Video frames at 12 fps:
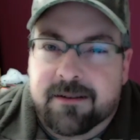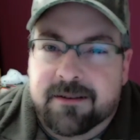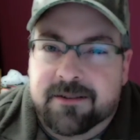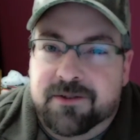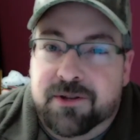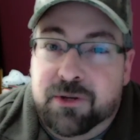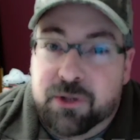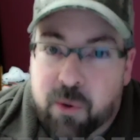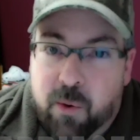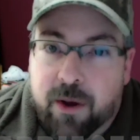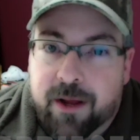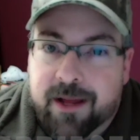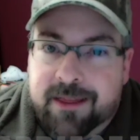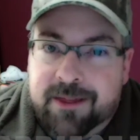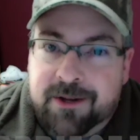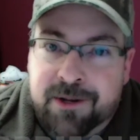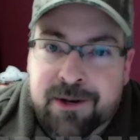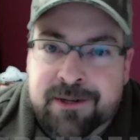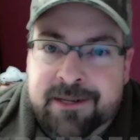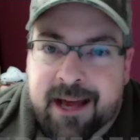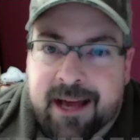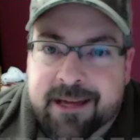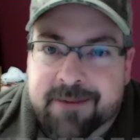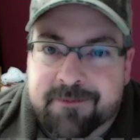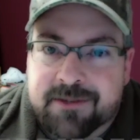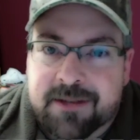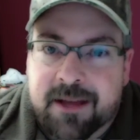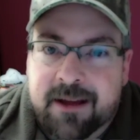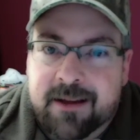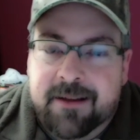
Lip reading: the joy, the good times,